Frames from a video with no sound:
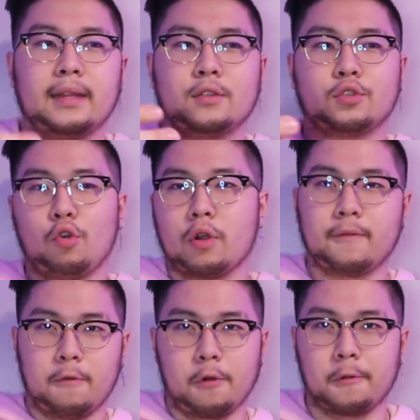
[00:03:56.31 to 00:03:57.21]
and
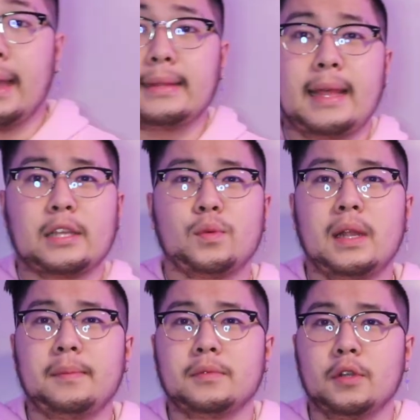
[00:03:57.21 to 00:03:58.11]
soaring for and that's
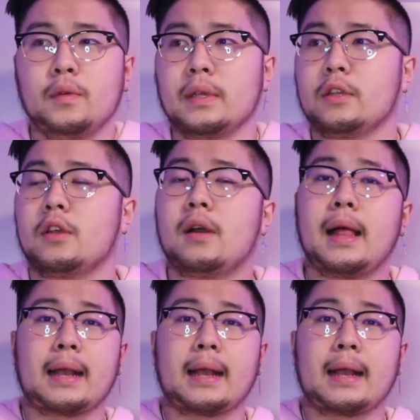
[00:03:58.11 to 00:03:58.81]
what I'm doing you know